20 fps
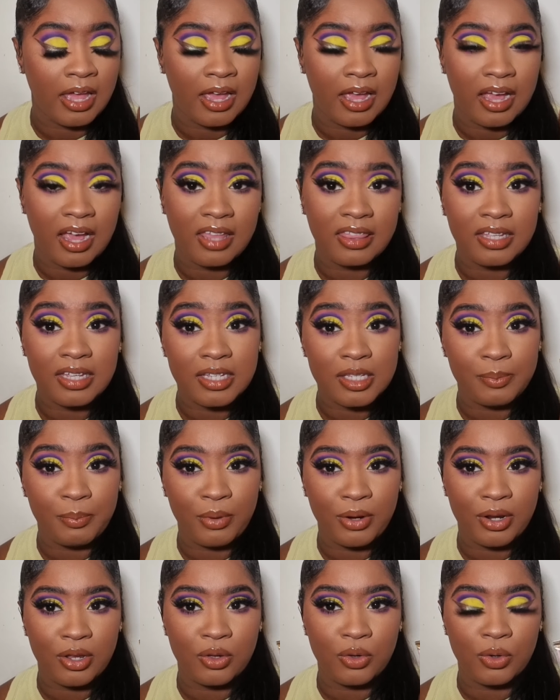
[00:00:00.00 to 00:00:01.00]
I think it's
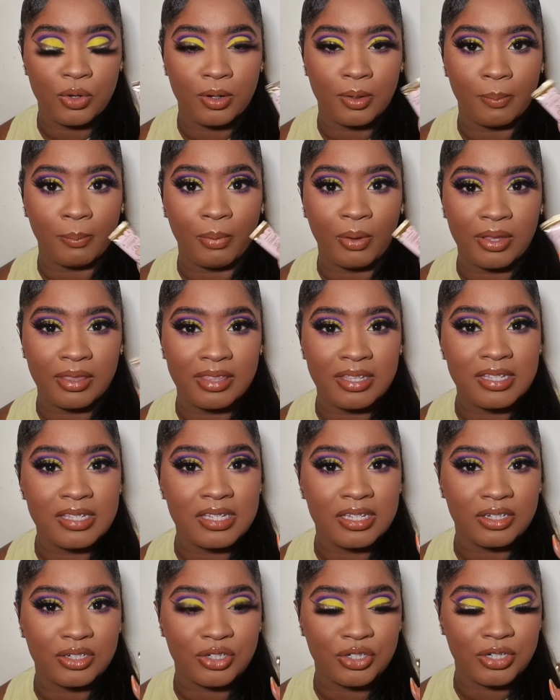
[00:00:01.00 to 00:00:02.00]
pretty good, but this
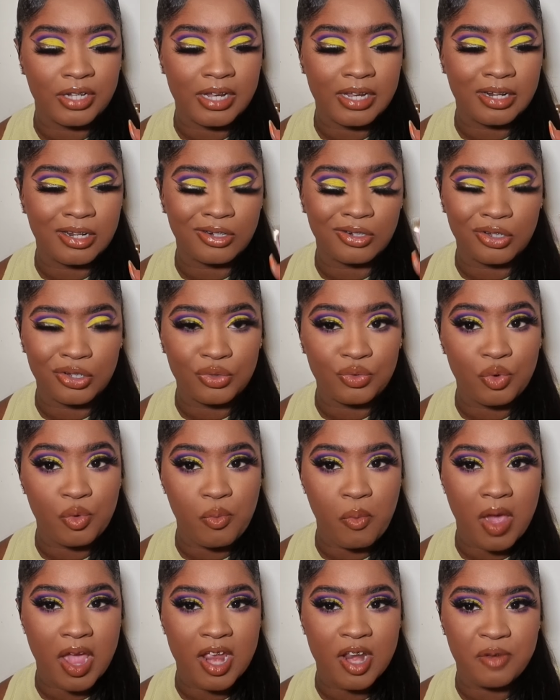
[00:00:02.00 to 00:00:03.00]
shade does
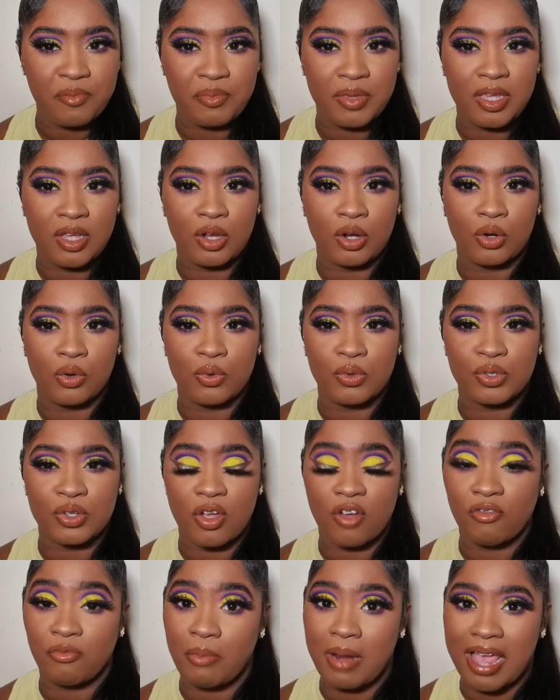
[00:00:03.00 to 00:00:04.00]
remind me close
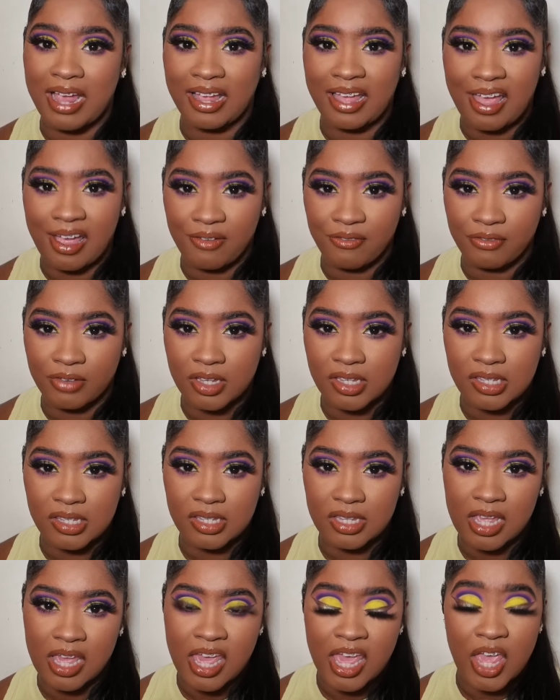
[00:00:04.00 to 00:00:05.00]
of Blank Canvas.
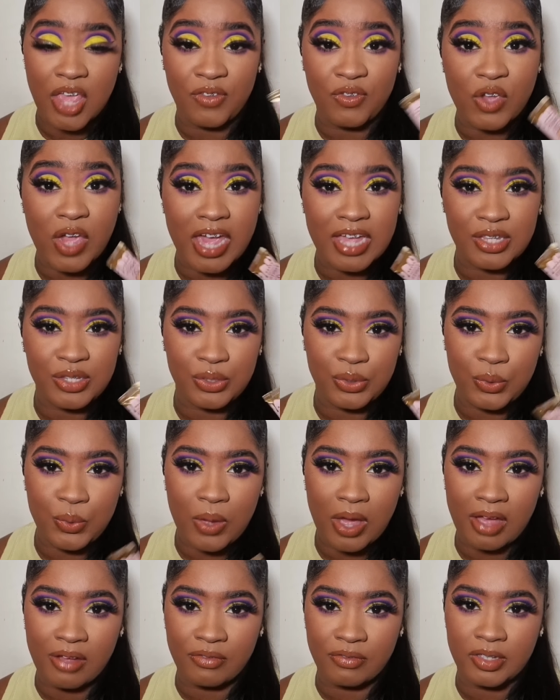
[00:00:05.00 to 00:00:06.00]
If you guys do
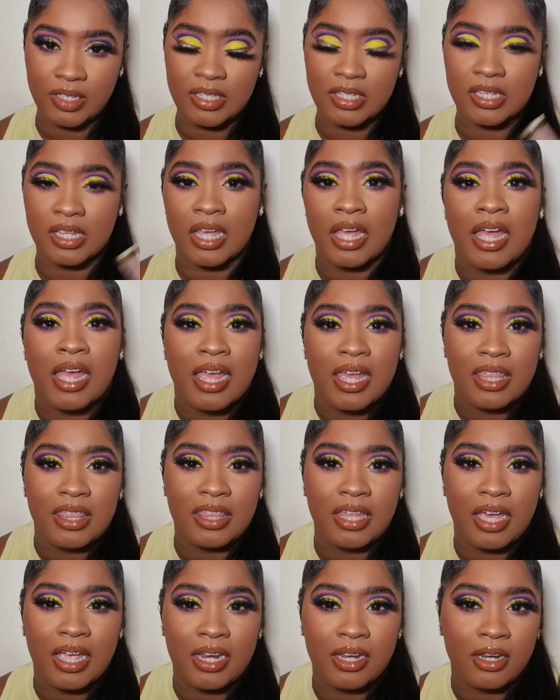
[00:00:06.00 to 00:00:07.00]
have it,
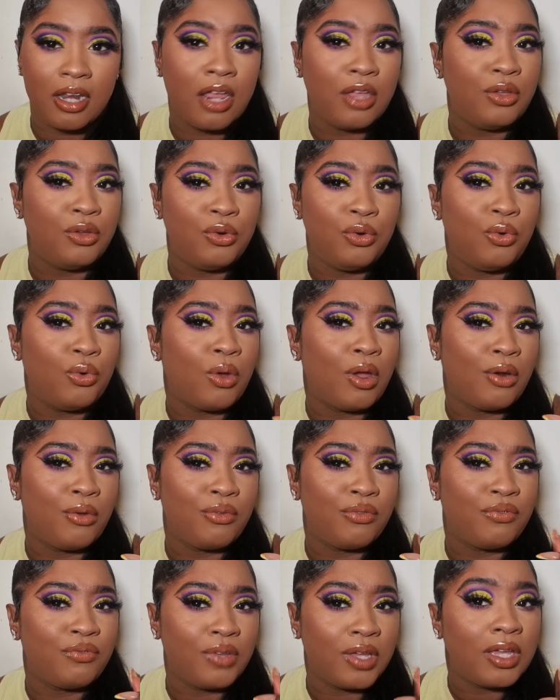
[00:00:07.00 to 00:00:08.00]
then I don't
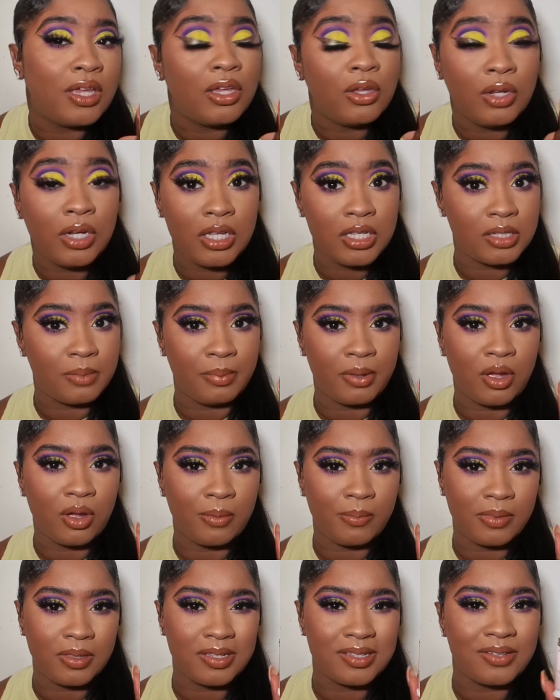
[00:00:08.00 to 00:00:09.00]
think you need to pick
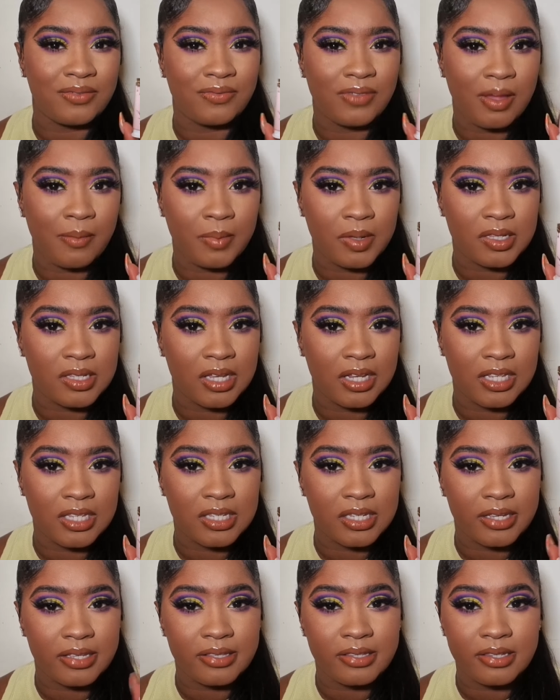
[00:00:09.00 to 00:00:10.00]
up this, if that makes any
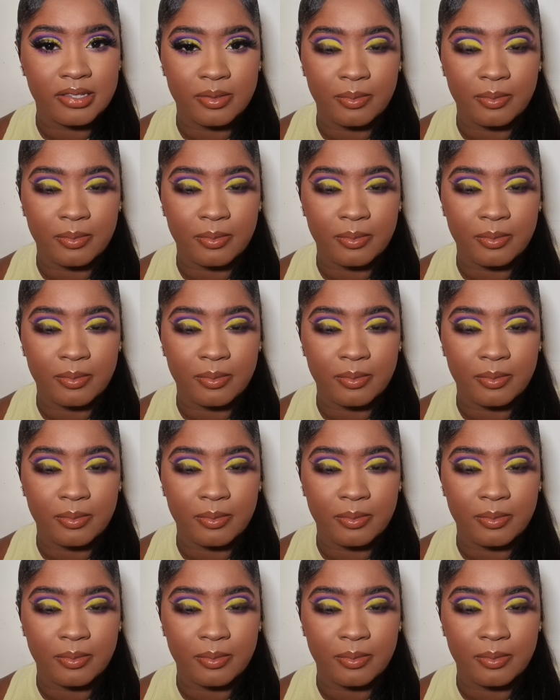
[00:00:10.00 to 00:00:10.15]
sense.